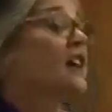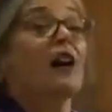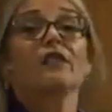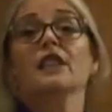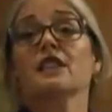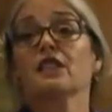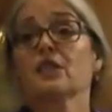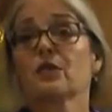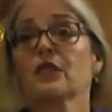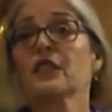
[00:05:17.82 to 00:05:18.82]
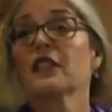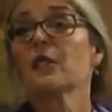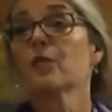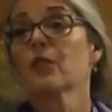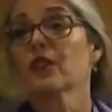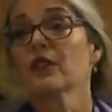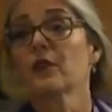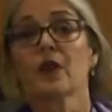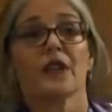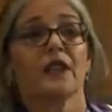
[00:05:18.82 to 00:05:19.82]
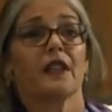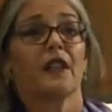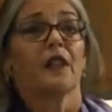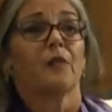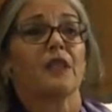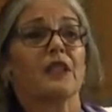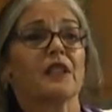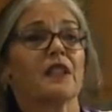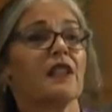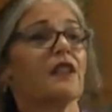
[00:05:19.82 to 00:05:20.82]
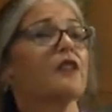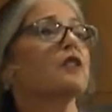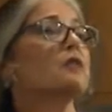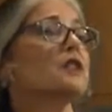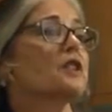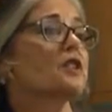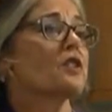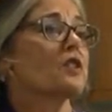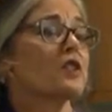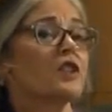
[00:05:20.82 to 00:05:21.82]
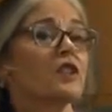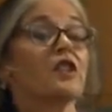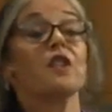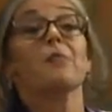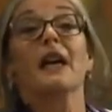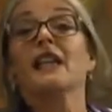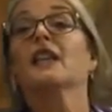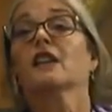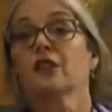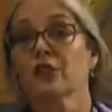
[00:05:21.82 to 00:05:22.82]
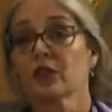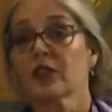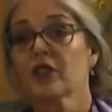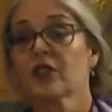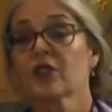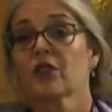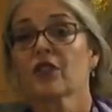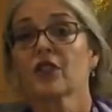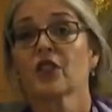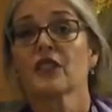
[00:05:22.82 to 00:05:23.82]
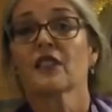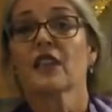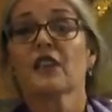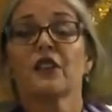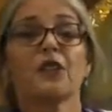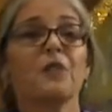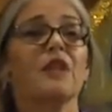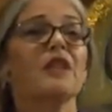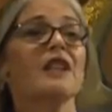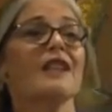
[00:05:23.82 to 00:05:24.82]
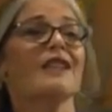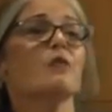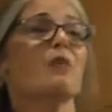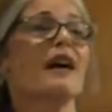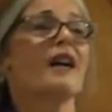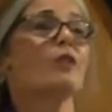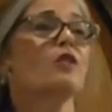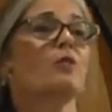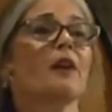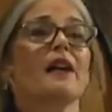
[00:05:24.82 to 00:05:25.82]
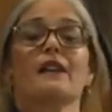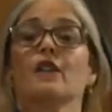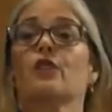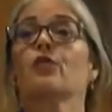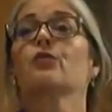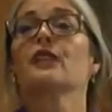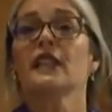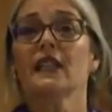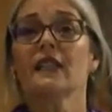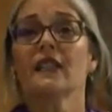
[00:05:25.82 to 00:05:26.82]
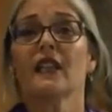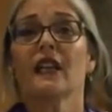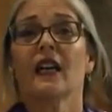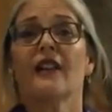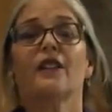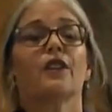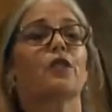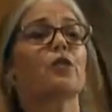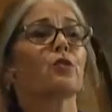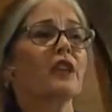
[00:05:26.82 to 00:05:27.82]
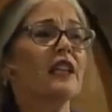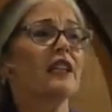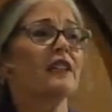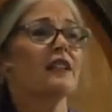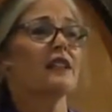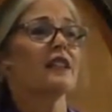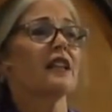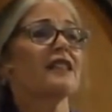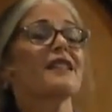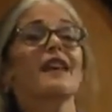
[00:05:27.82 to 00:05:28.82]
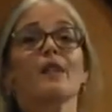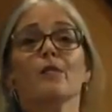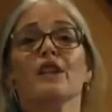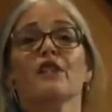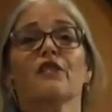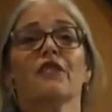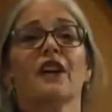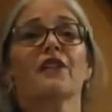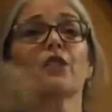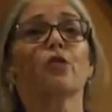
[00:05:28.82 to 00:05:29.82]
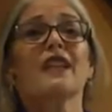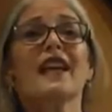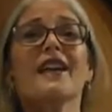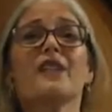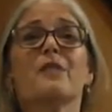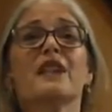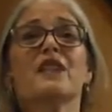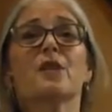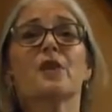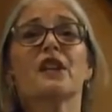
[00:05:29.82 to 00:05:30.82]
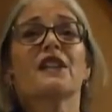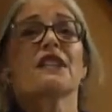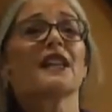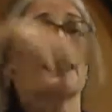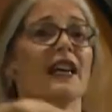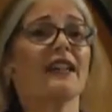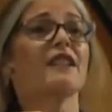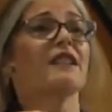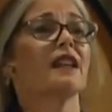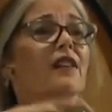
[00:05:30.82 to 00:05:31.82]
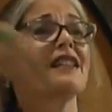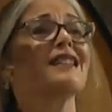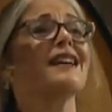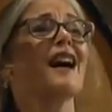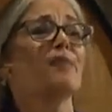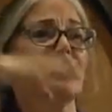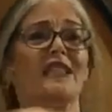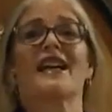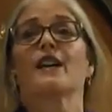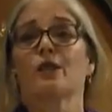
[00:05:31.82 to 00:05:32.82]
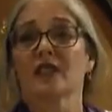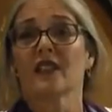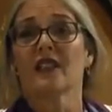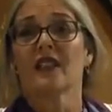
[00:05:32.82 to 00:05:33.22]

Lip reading: Covenant is a really important one, because in other religious traditions, in many other religious traditions, the community is bound by a creed. And a creed is a statement of faith created by someone else and handed down. It's top down.